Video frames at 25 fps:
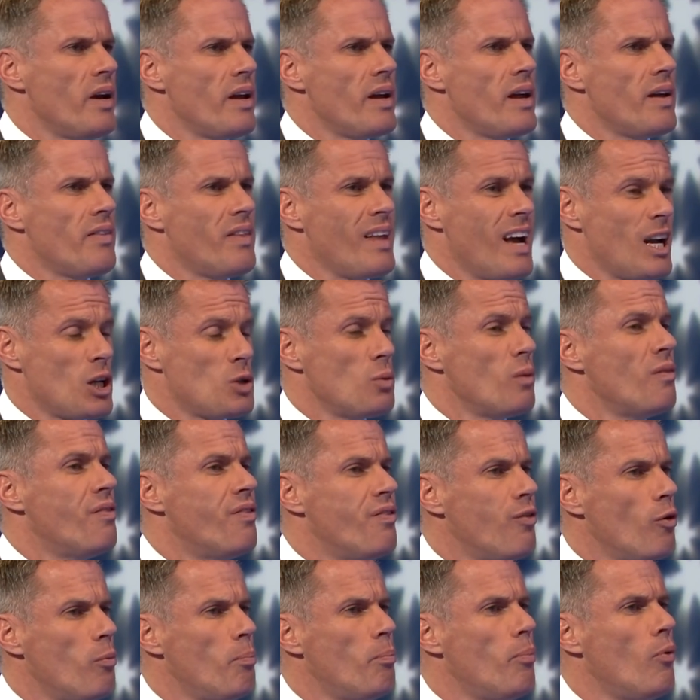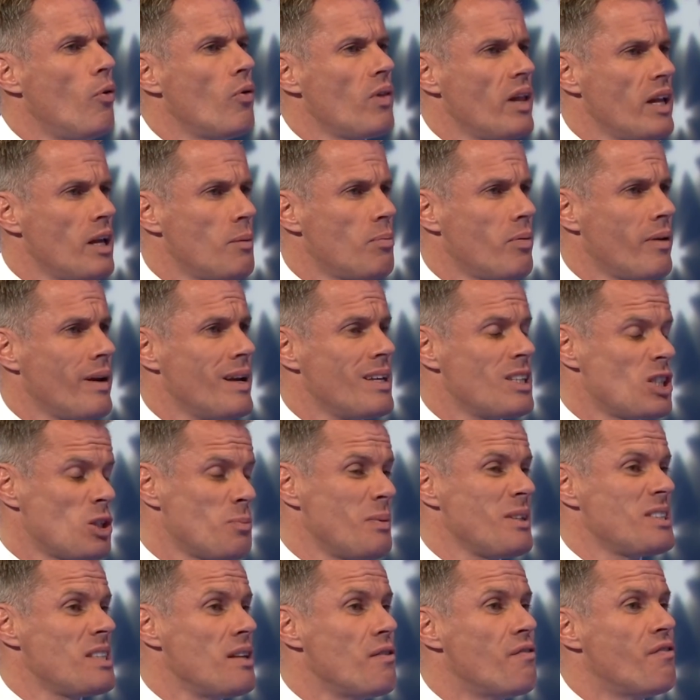were you at the actual football that you played,
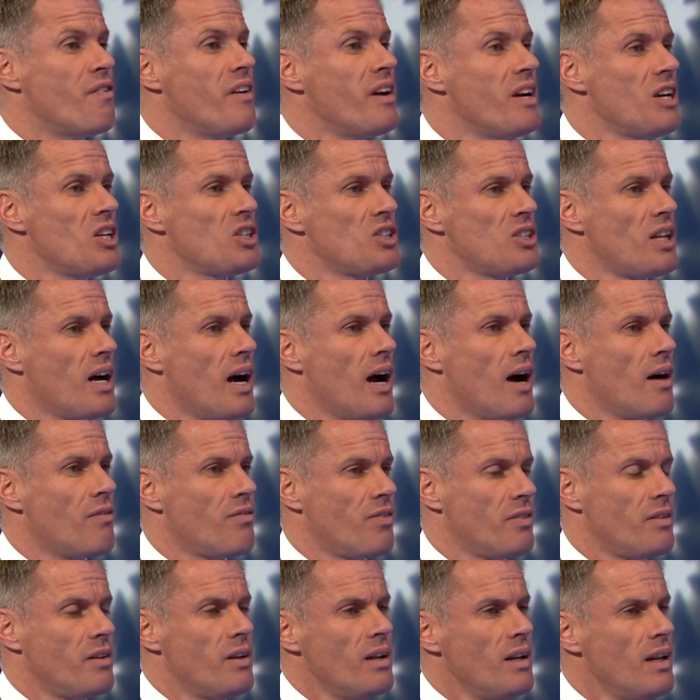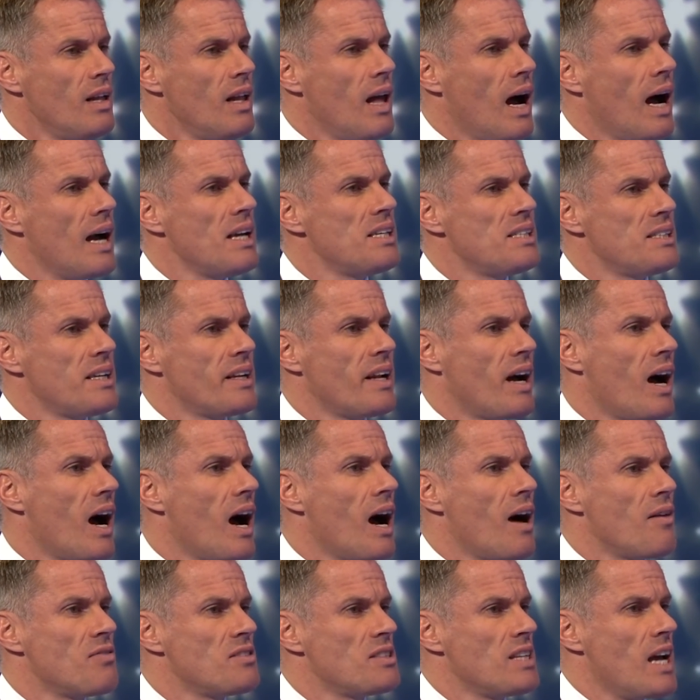especially first half? And I said at
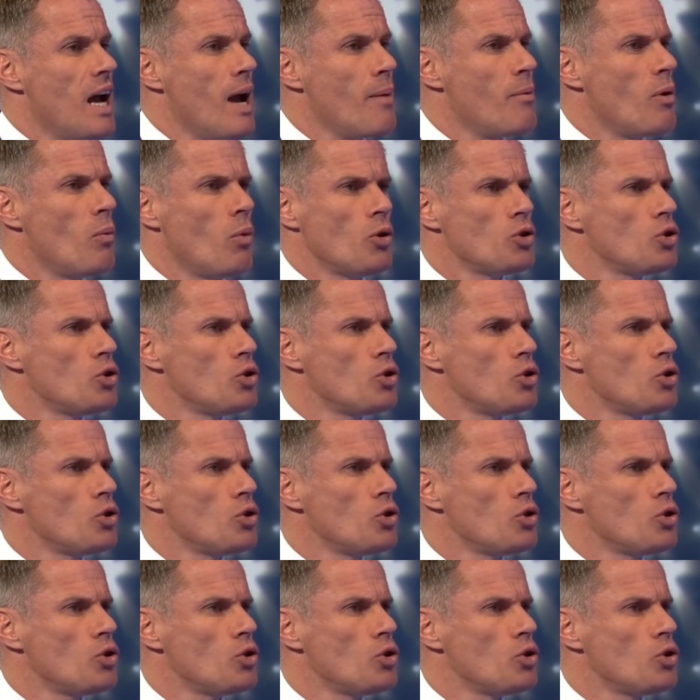half time, it